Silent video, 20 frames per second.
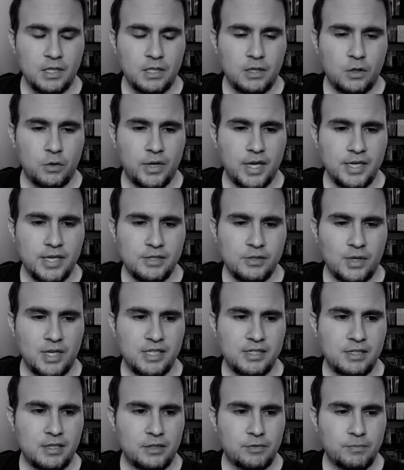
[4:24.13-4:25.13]
Okay, so
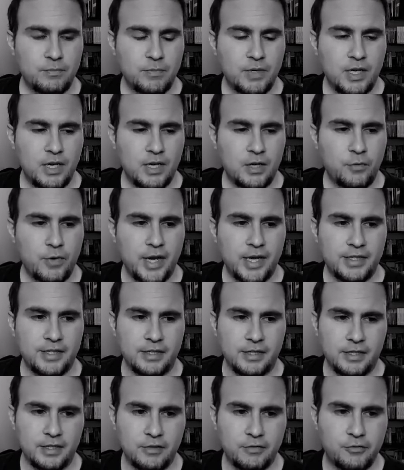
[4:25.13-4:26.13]
let's start
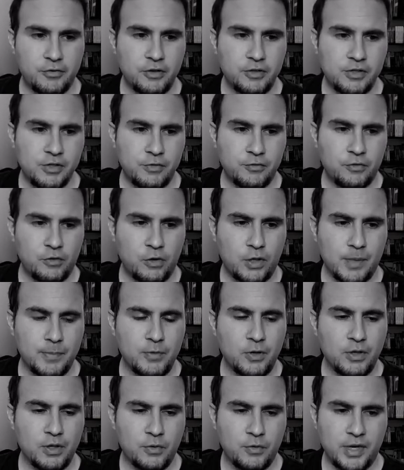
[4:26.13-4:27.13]
creating it. First of all, I'm
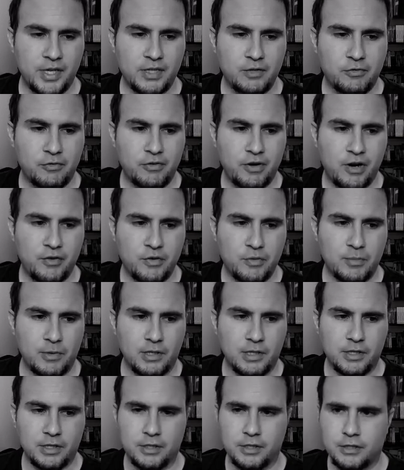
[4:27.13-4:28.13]
going to create a
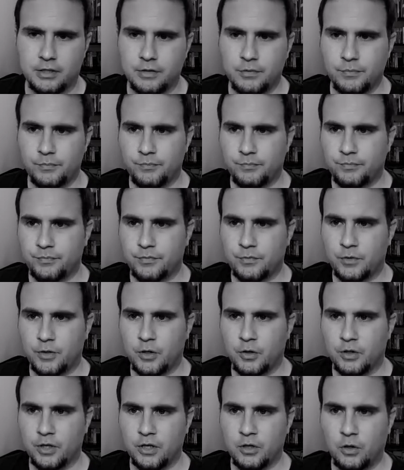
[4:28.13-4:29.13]
variable here. We're
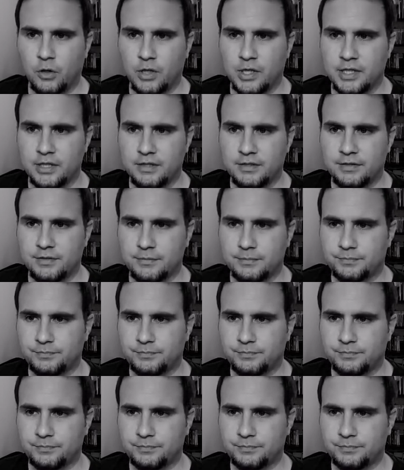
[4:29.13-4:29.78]
going to call it